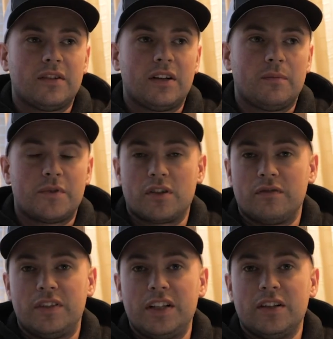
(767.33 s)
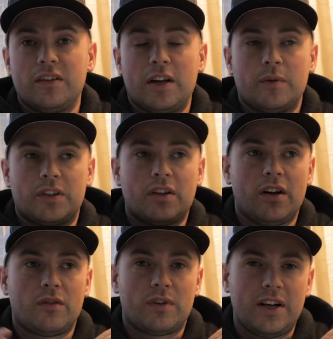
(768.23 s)
observed deer that would
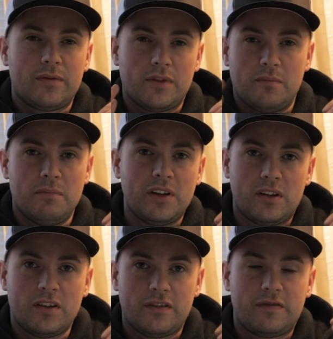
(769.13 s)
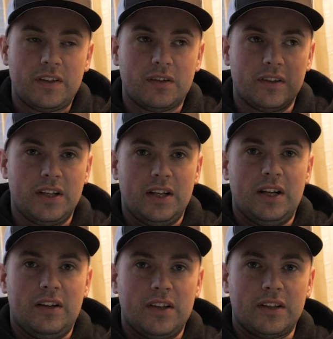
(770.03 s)
cut right through the middle of the field
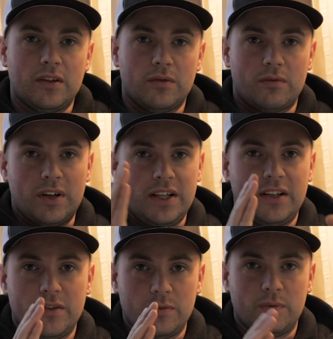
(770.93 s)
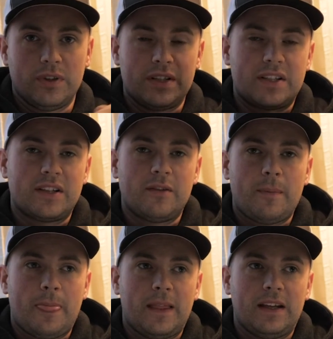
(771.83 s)
and then go right into the woods,
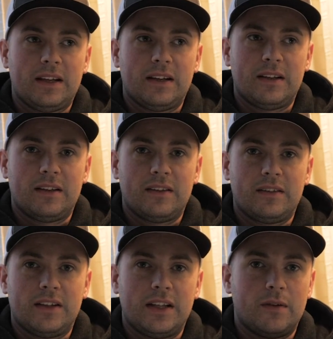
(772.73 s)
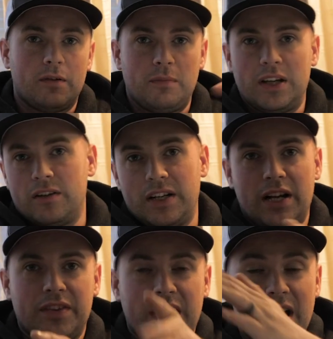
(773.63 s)
and then they would meander
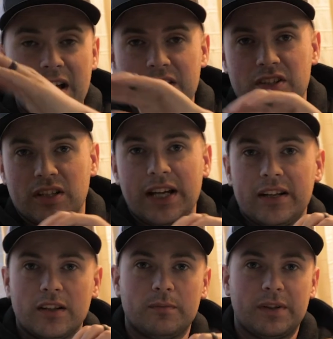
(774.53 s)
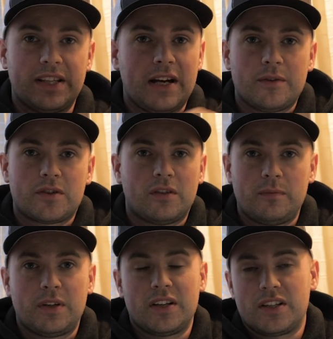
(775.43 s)
down the edge later, but that was only
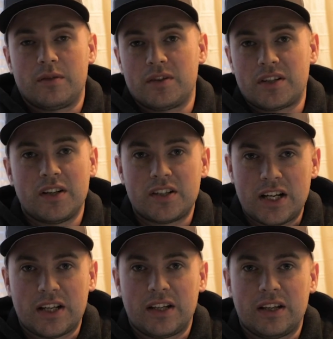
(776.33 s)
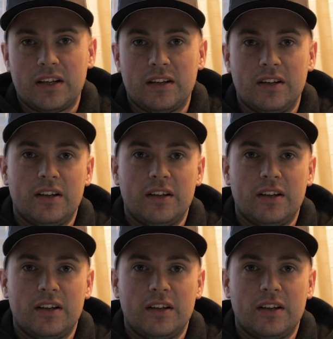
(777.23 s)
because they were scent checking it,